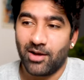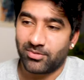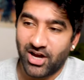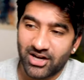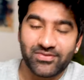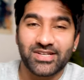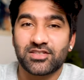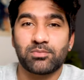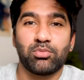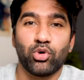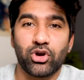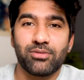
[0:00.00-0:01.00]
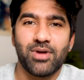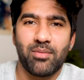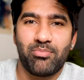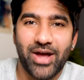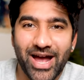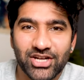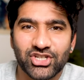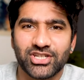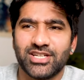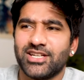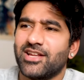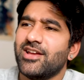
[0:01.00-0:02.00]
I'm kind of exploring my
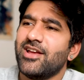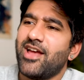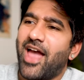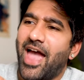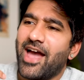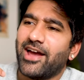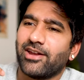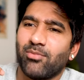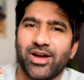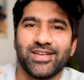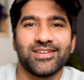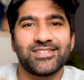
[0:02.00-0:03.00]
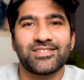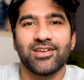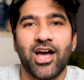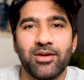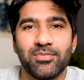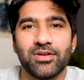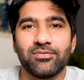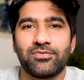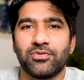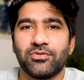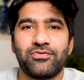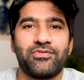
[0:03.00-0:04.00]
passion and my excitement
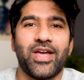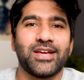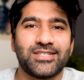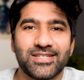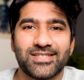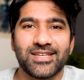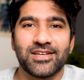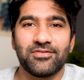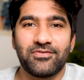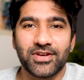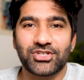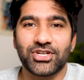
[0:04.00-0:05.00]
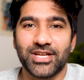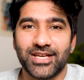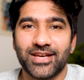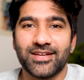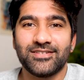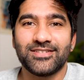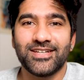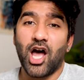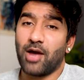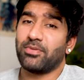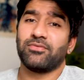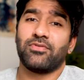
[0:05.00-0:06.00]
for fantasy and fiction again.
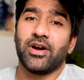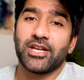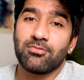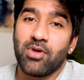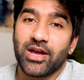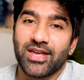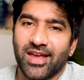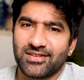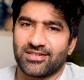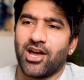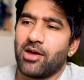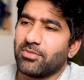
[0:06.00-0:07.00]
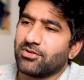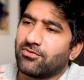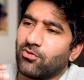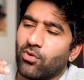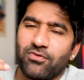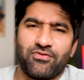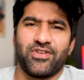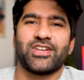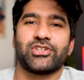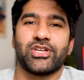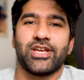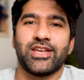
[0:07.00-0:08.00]
I've been finding my excitement for
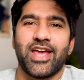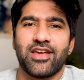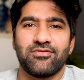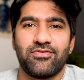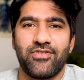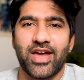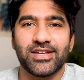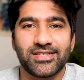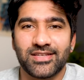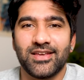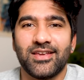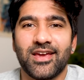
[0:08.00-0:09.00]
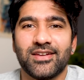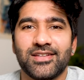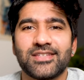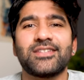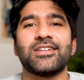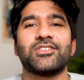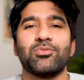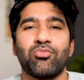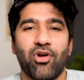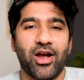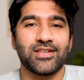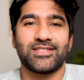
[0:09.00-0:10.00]
fiction and fantasy again listening to
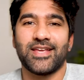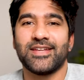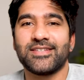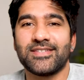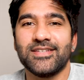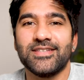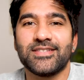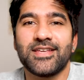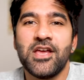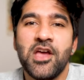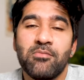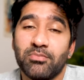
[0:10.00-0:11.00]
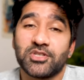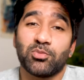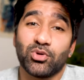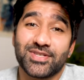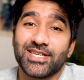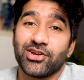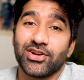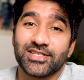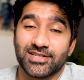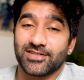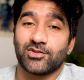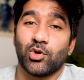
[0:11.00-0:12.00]
Brian Sanderson's Mistborn
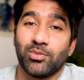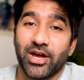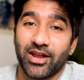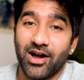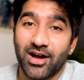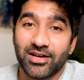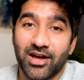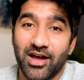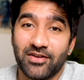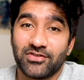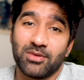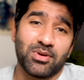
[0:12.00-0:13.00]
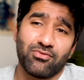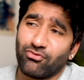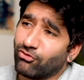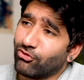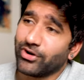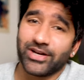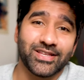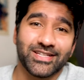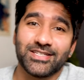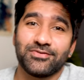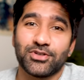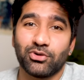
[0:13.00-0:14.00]
series and the Stormlight Archive. They've been really
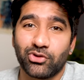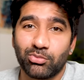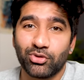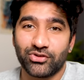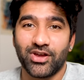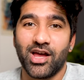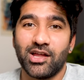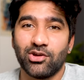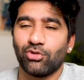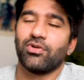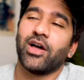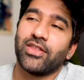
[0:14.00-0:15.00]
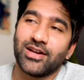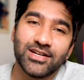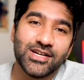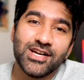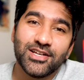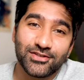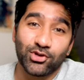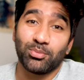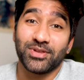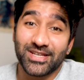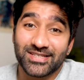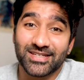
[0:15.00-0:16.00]
difficult to put down, or rather,
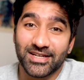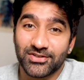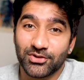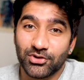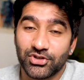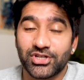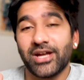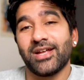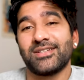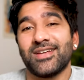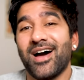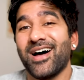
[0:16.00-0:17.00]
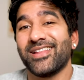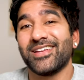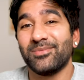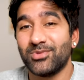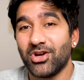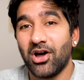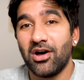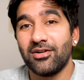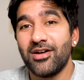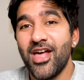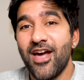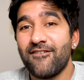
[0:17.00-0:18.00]
stop listening to. Shout out to Ali
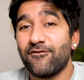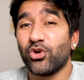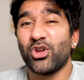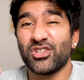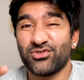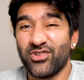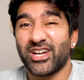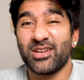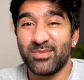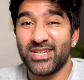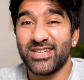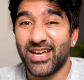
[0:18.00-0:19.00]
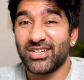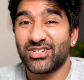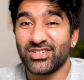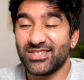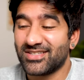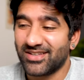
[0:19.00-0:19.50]
Abdal for those recommendations.